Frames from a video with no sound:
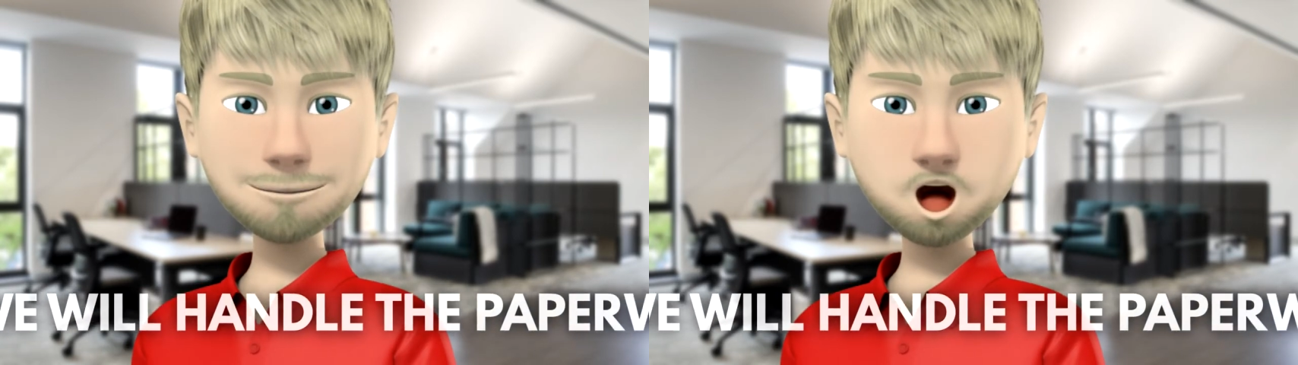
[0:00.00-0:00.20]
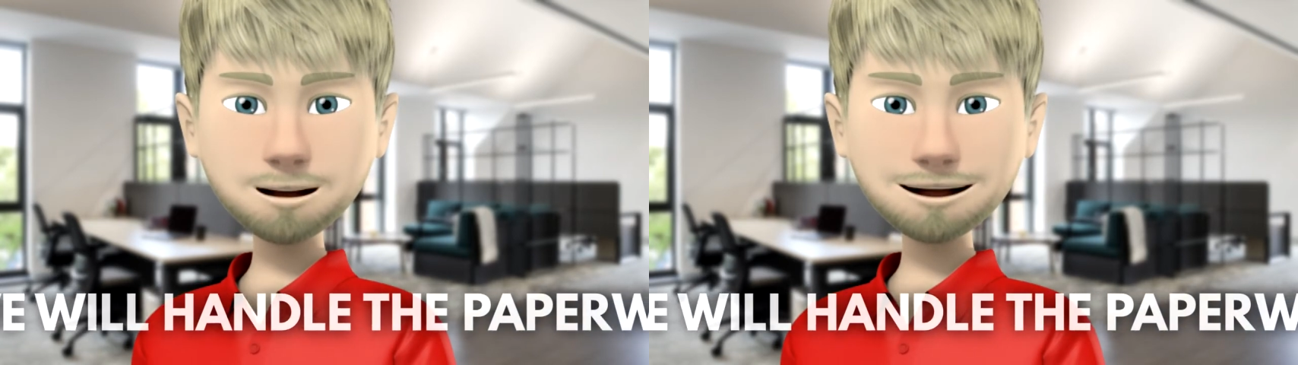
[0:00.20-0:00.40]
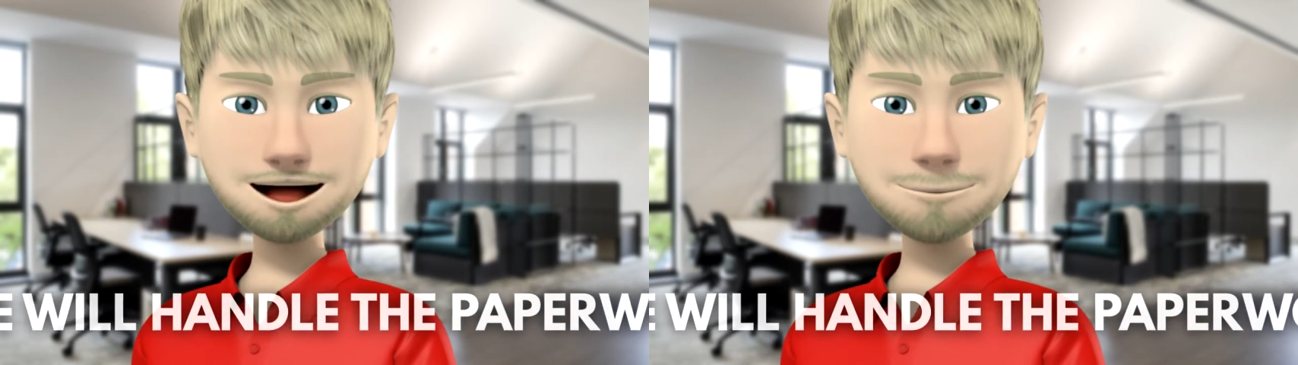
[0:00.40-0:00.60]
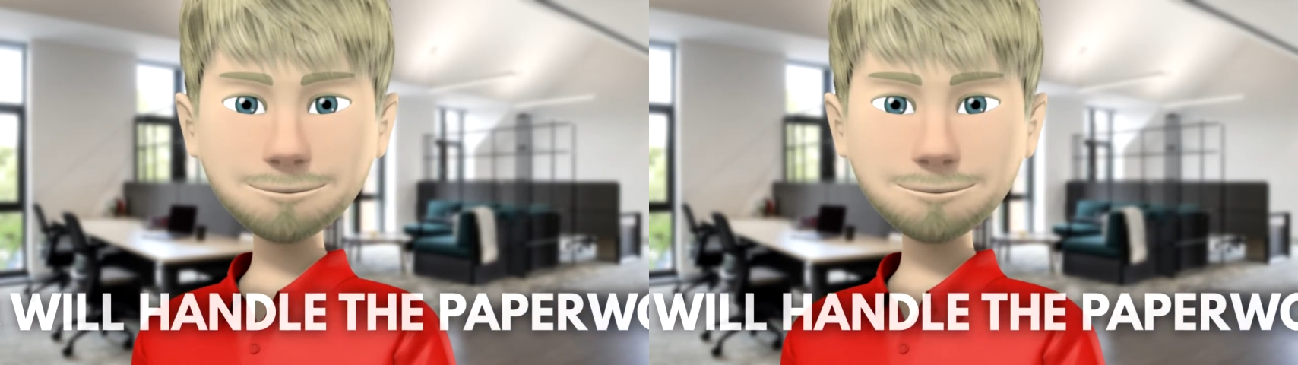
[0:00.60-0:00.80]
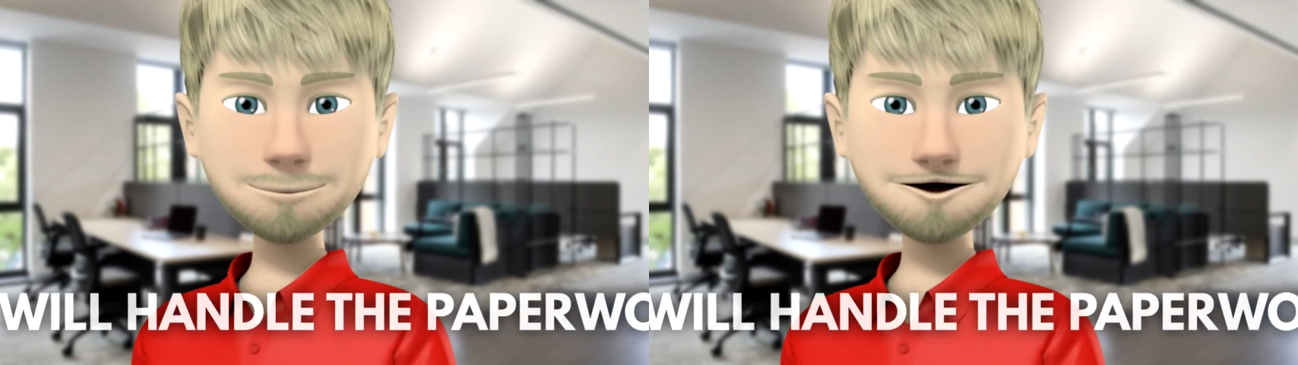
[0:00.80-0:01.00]
regional
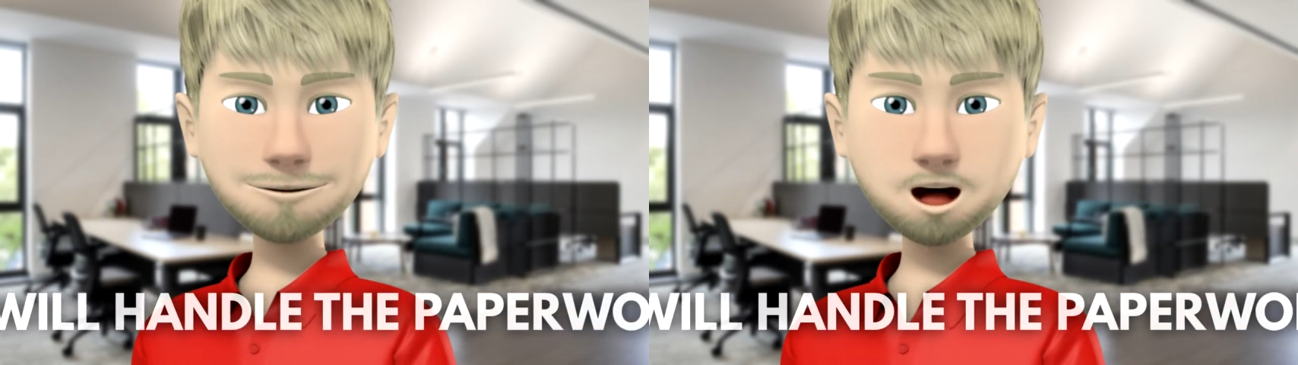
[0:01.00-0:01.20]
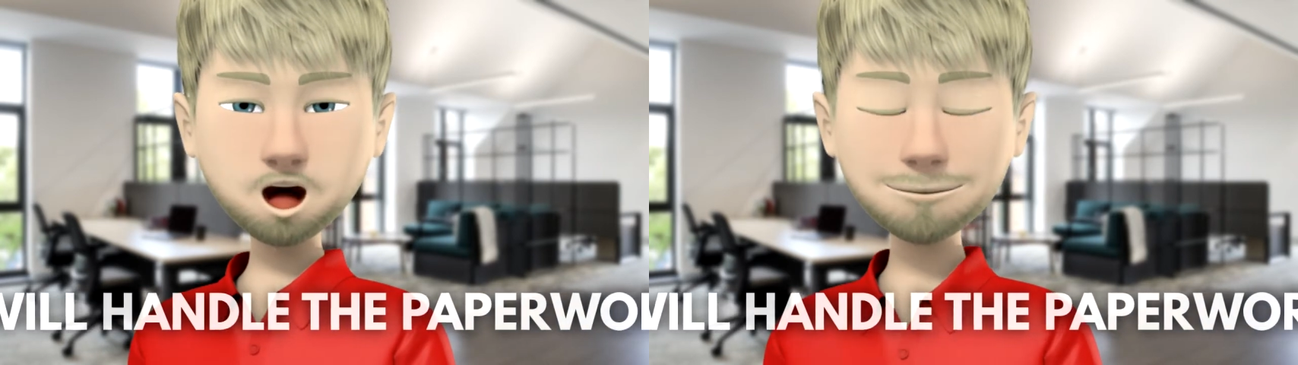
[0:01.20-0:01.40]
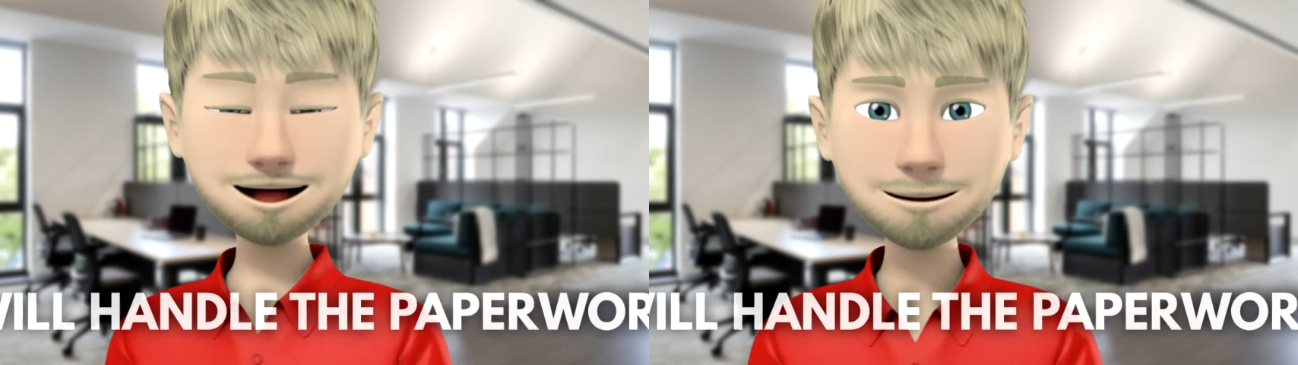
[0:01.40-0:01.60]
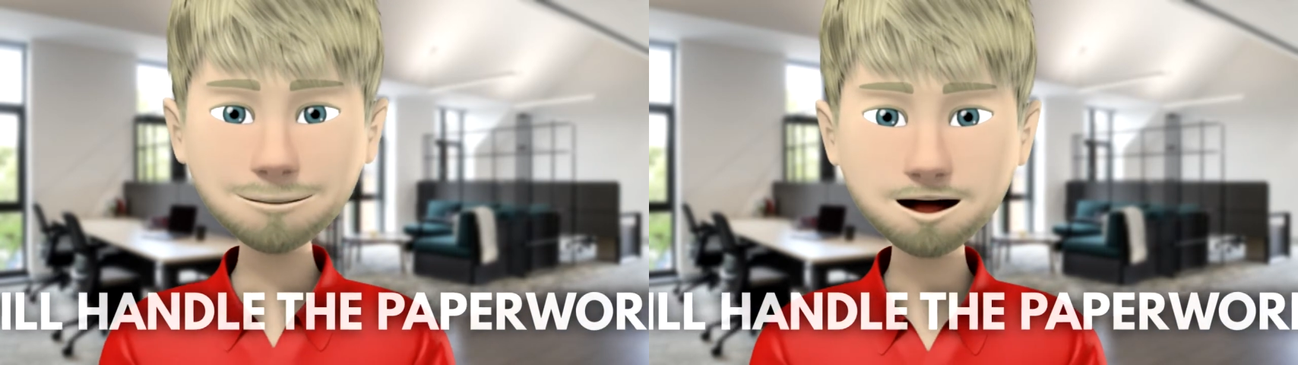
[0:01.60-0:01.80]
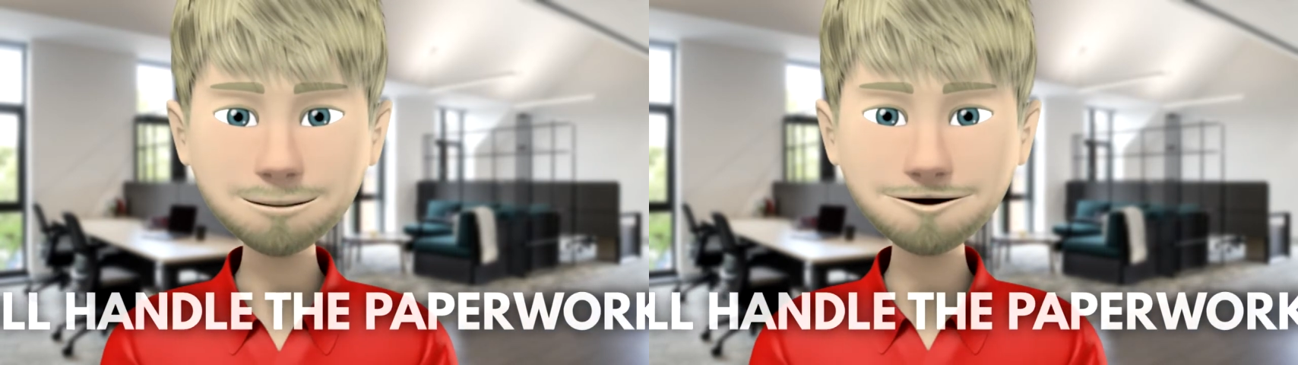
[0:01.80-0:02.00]
or national
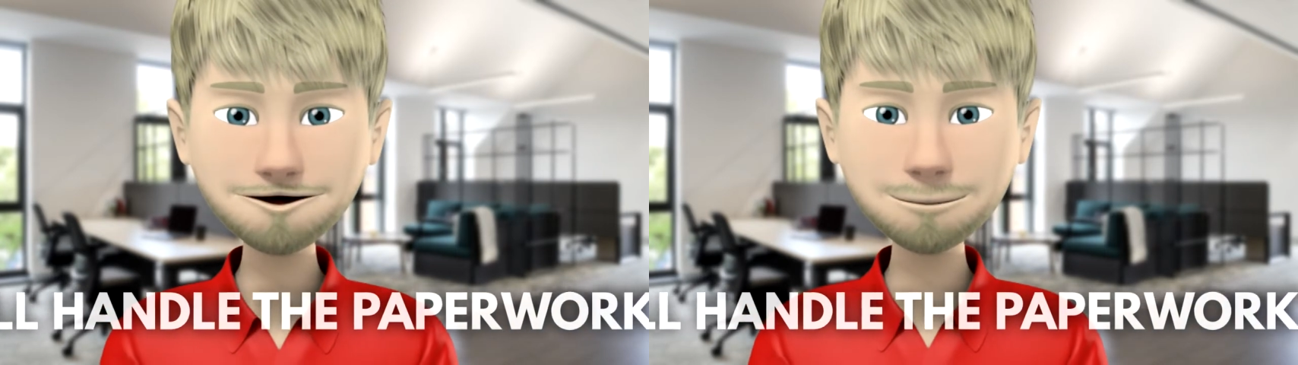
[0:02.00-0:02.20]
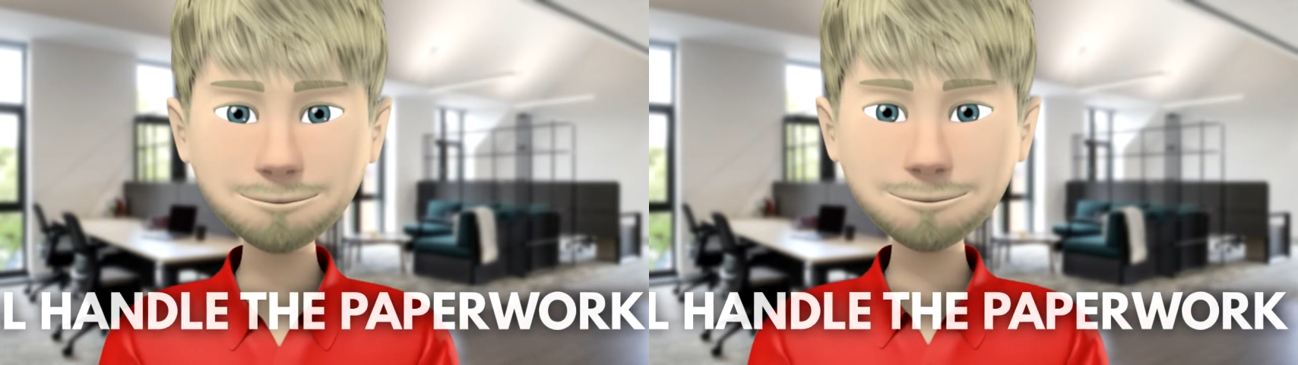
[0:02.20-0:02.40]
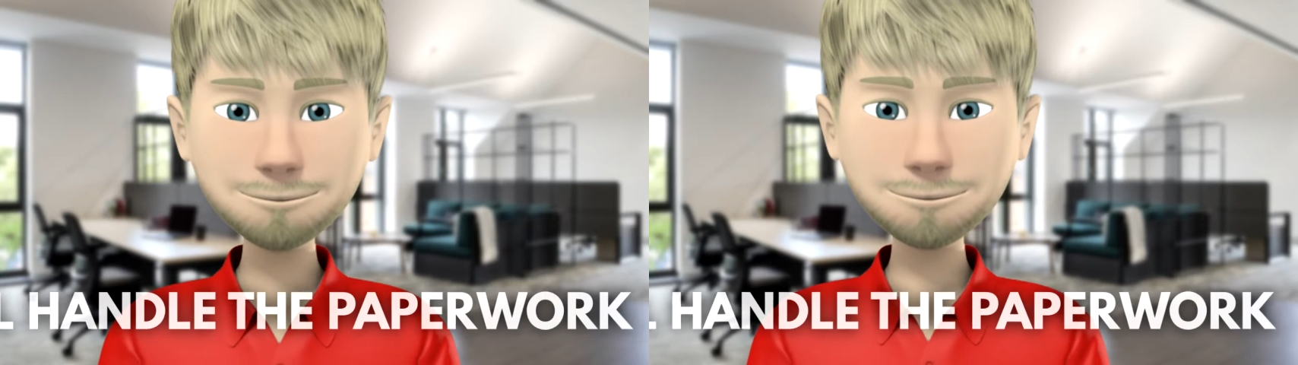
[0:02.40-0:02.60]
tax office.